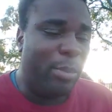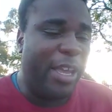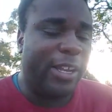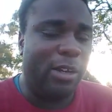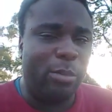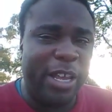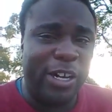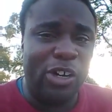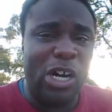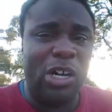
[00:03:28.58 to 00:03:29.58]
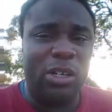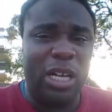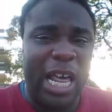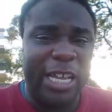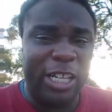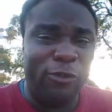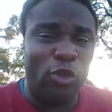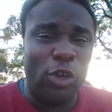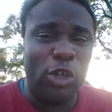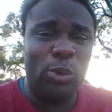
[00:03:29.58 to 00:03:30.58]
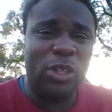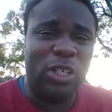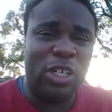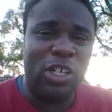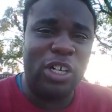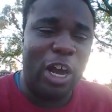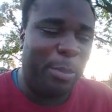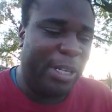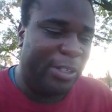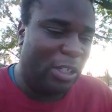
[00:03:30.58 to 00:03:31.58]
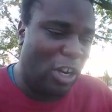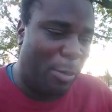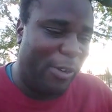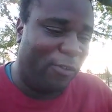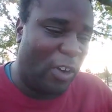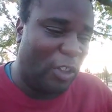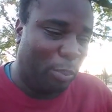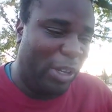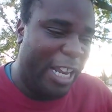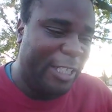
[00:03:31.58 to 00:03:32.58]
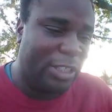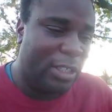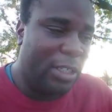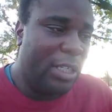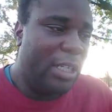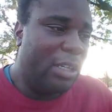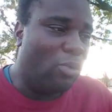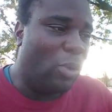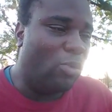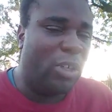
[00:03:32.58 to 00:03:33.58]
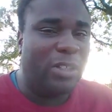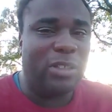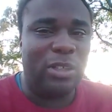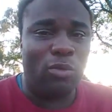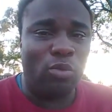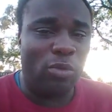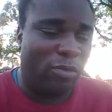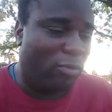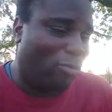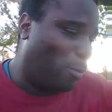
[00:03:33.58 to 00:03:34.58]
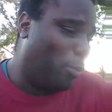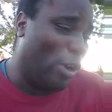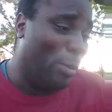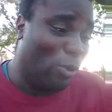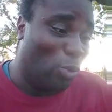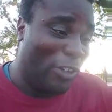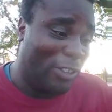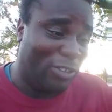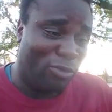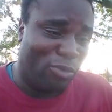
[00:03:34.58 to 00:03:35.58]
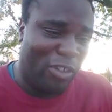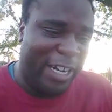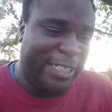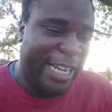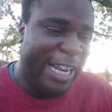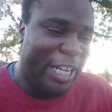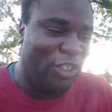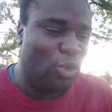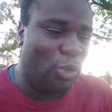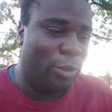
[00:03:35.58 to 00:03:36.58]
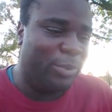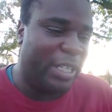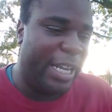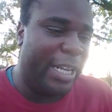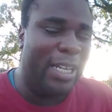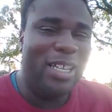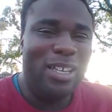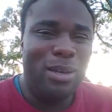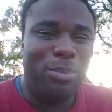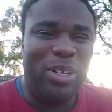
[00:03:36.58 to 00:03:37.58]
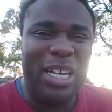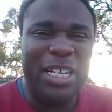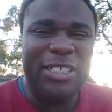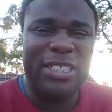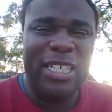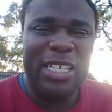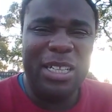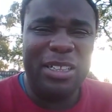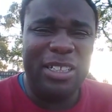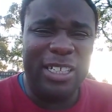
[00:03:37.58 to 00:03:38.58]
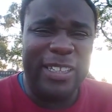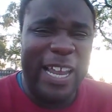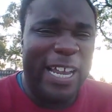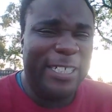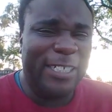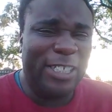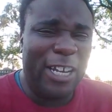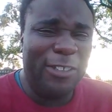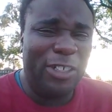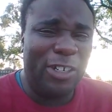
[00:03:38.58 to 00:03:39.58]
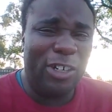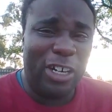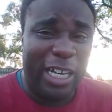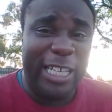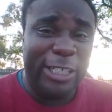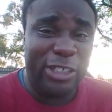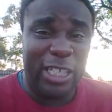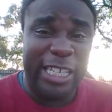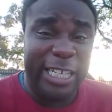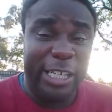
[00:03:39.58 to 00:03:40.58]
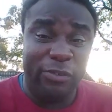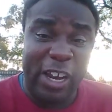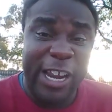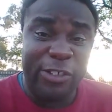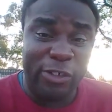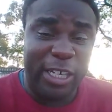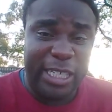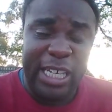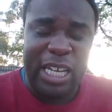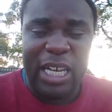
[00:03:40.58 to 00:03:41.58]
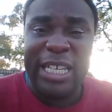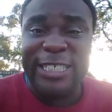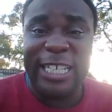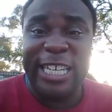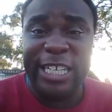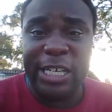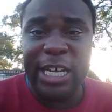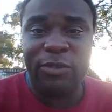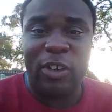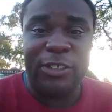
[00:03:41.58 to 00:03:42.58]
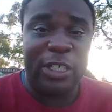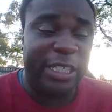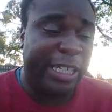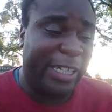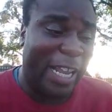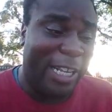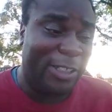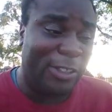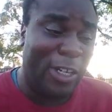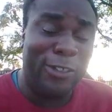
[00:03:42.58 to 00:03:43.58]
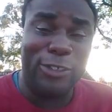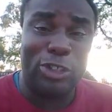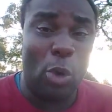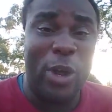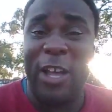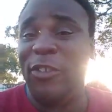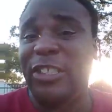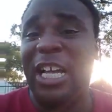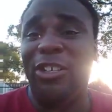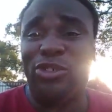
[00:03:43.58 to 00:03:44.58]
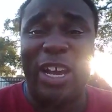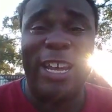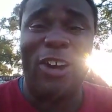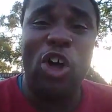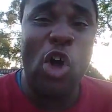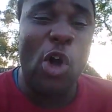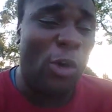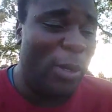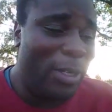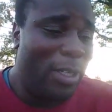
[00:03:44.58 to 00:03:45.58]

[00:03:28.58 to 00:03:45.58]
Making it unlikely for you to come in first place once pretty much once the race ends. You know what I'm saying? Plus, the Days of Thunder, at least the NES version of Days of Thunder don't have a soundtrack at all.